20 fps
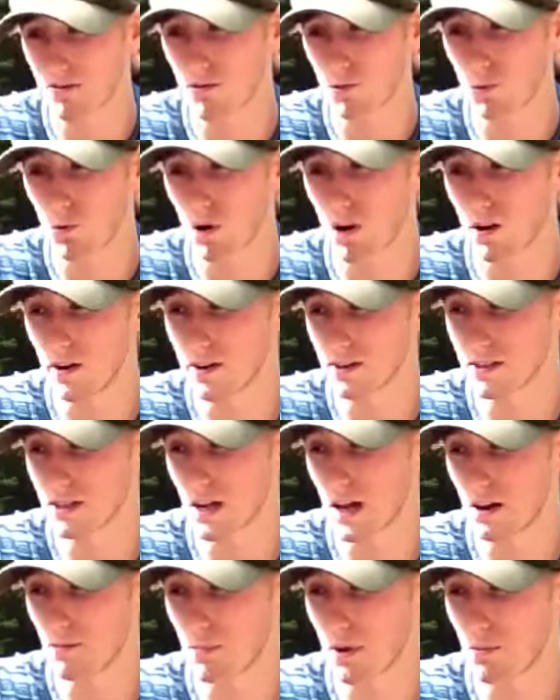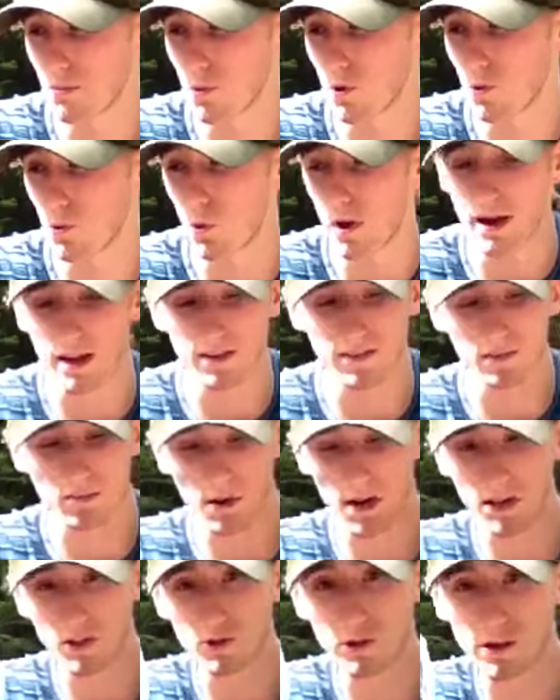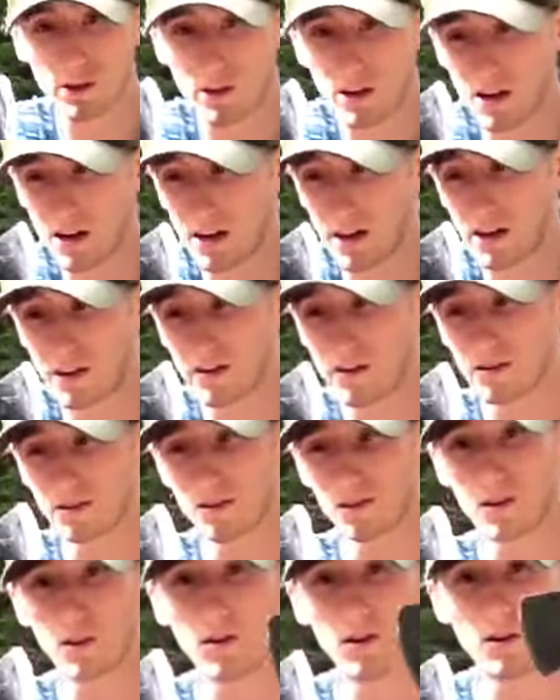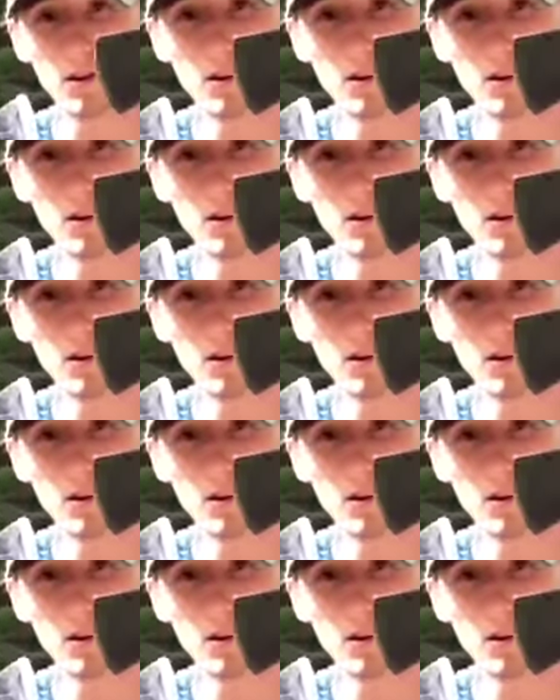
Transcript: for one, it's got a bit more weight than my Trailhawk here, so